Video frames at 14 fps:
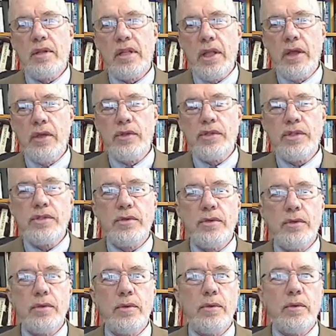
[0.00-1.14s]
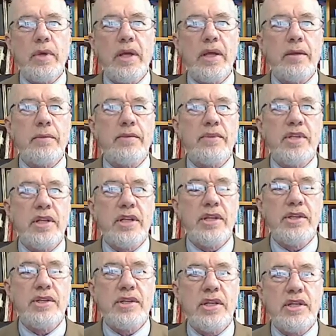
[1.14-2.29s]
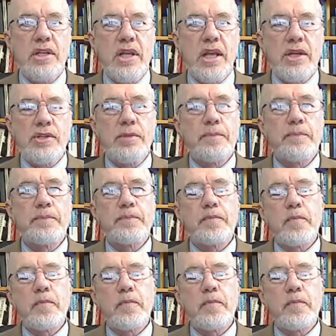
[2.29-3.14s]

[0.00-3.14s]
close to cities and towns.